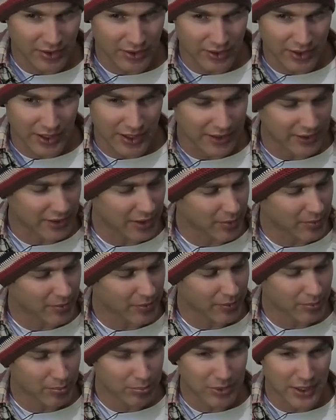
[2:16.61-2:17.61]
okay and
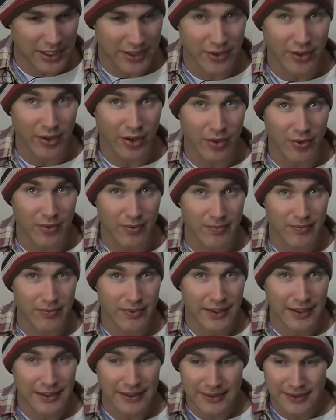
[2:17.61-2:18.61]
then play the
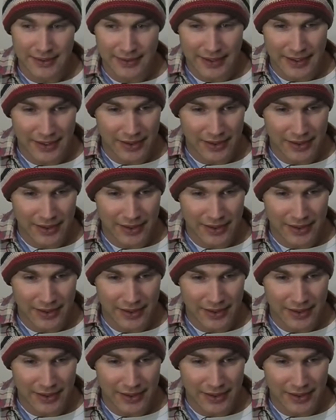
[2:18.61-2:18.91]
note